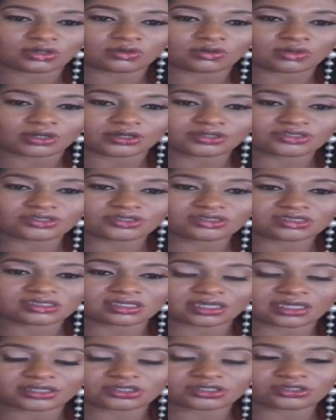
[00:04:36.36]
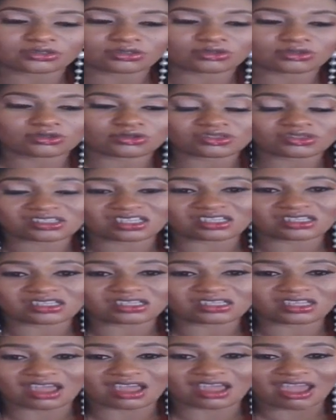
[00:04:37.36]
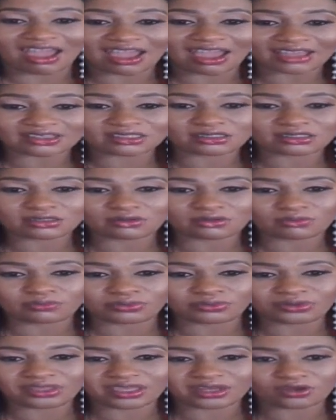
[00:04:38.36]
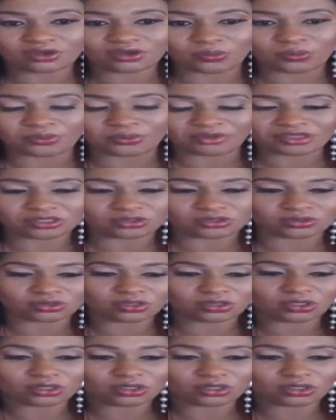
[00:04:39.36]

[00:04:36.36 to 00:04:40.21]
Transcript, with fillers: I'm going to search using the and Boolean operator.